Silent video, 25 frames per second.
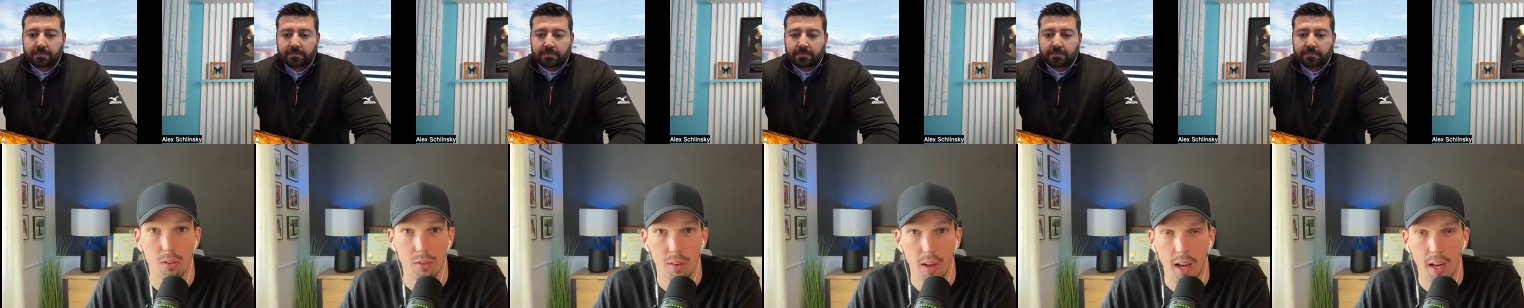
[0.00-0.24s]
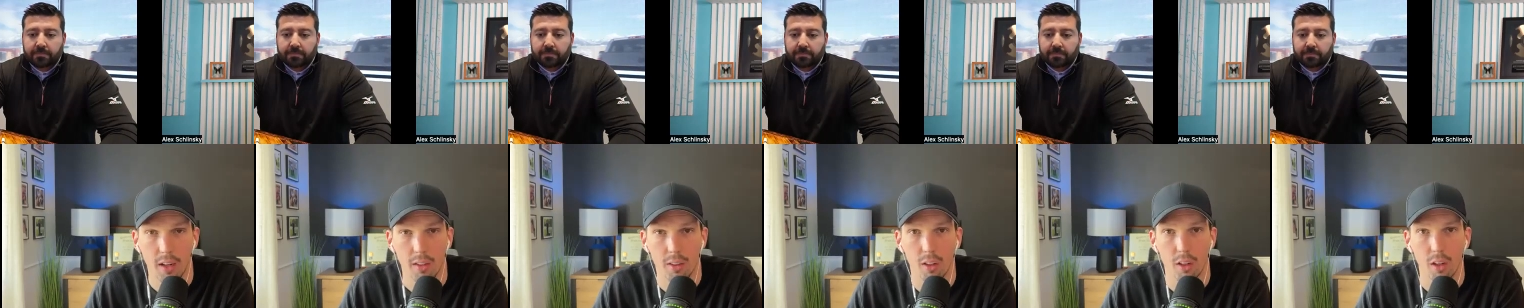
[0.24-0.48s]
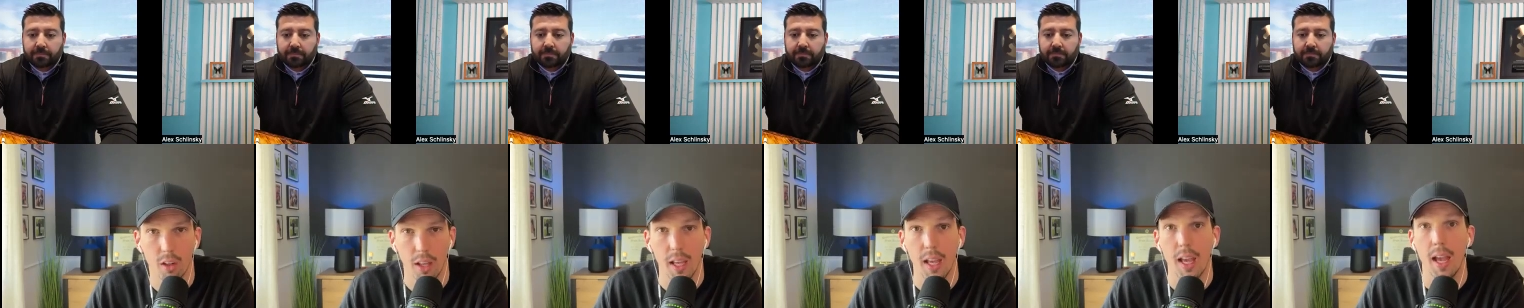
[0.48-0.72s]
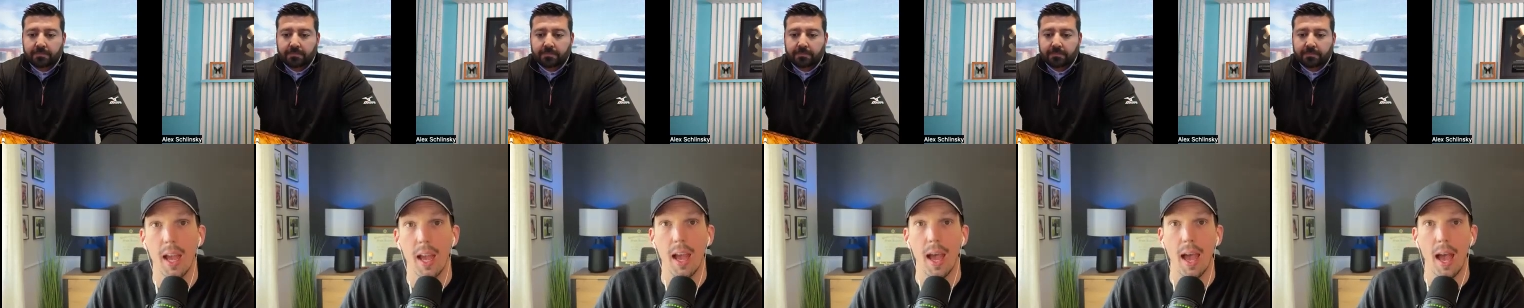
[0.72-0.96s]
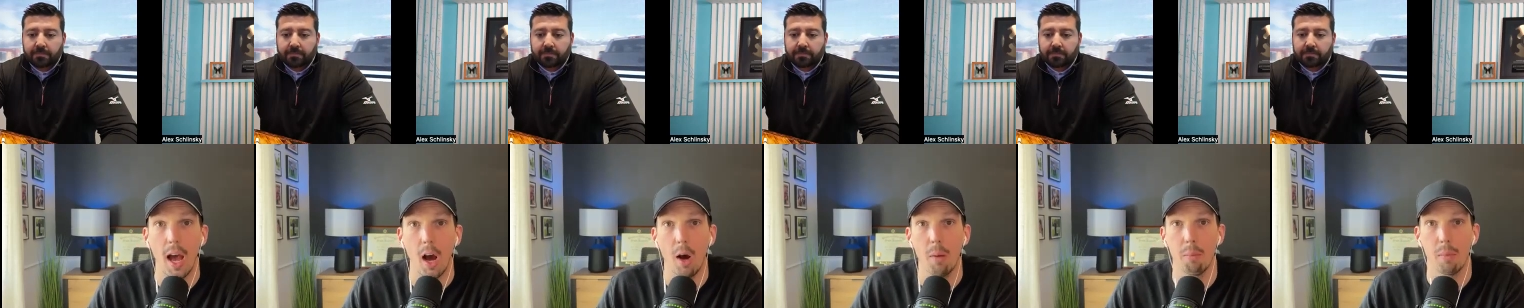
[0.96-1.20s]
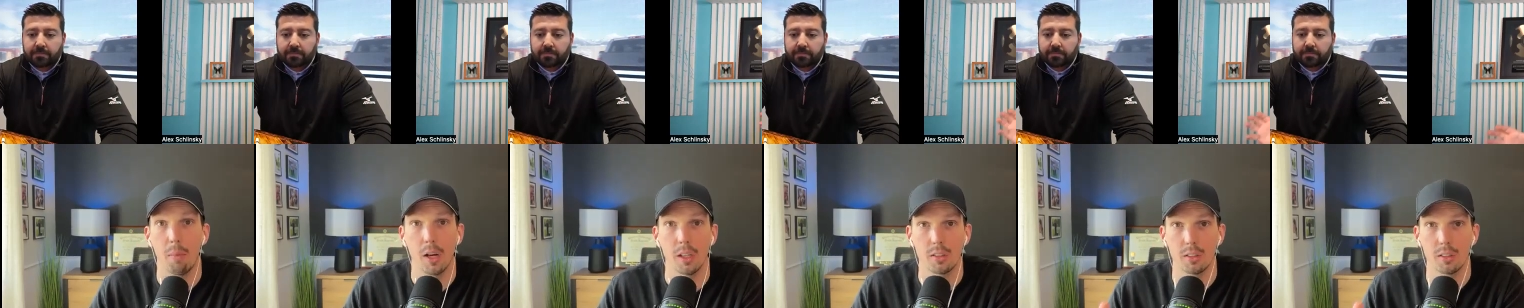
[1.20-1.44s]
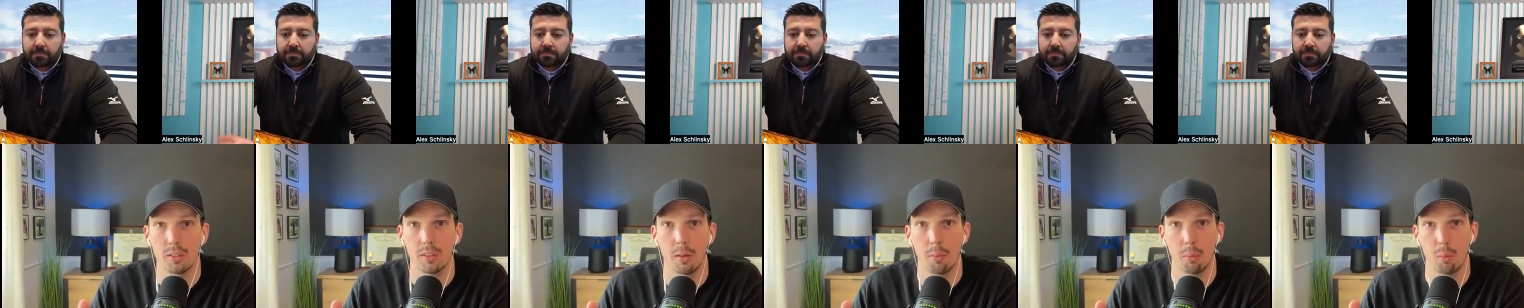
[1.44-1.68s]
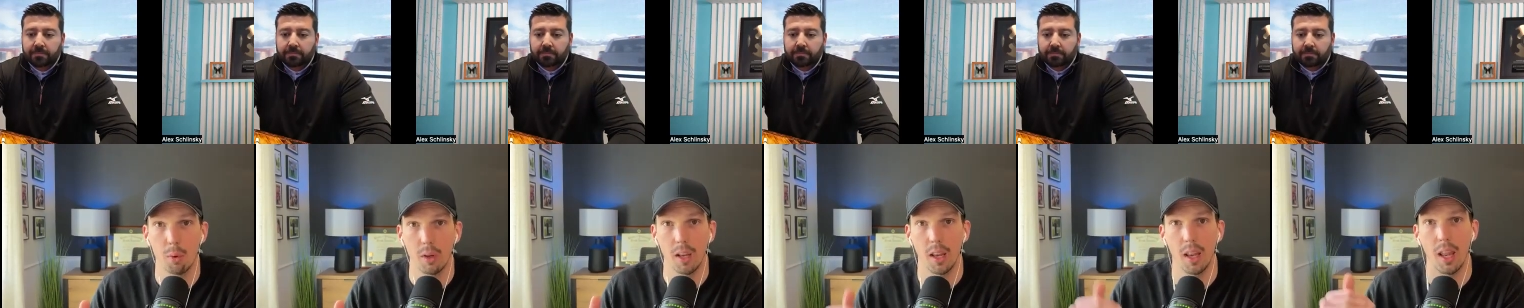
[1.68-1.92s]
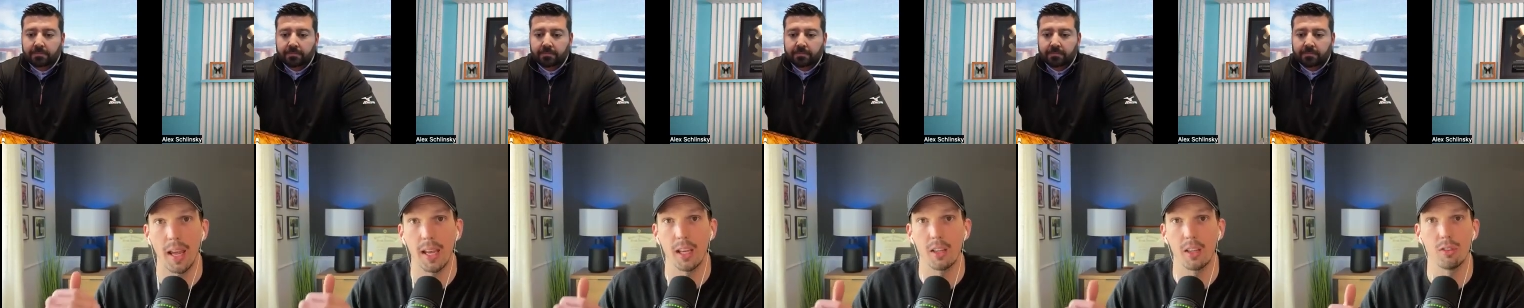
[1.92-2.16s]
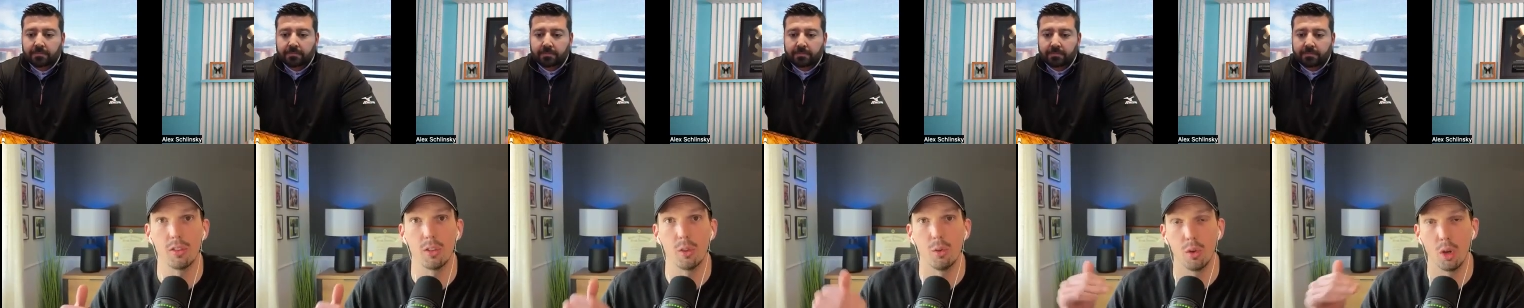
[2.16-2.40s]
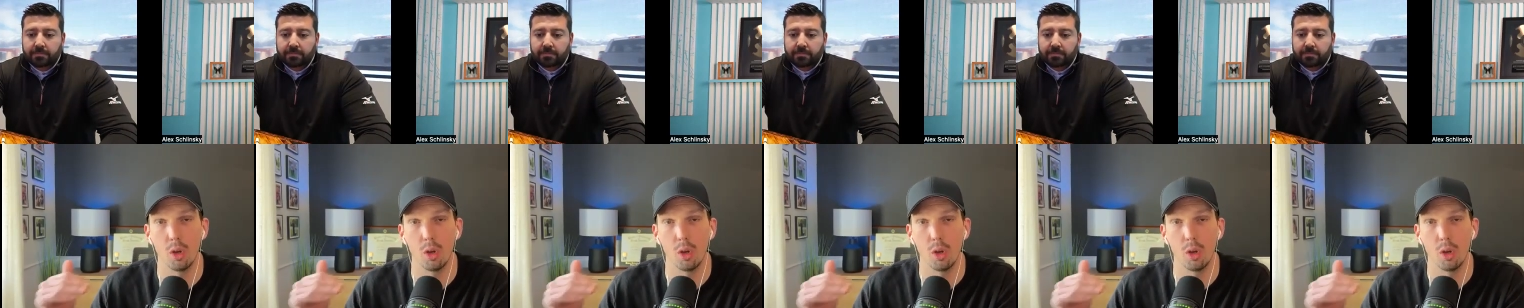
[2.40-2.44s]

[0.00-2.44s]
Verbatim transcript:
Speaker 1: factor. Like how much someone likes you,